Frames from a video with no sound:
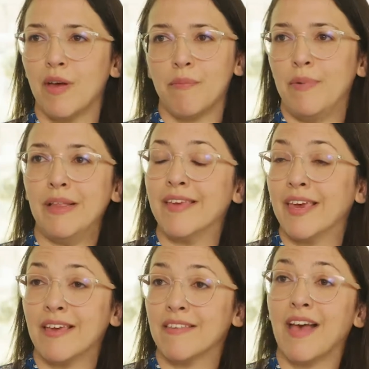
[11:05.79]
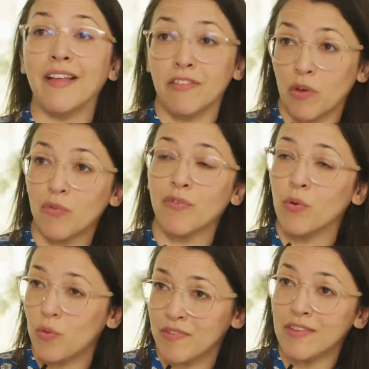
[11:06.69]
a building is handed over
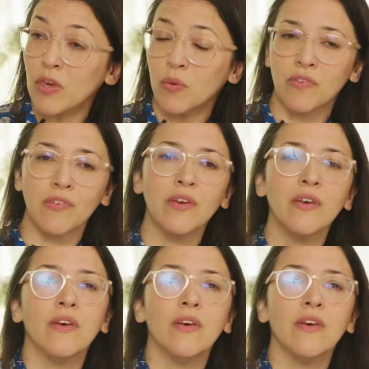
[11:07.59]
or is in use.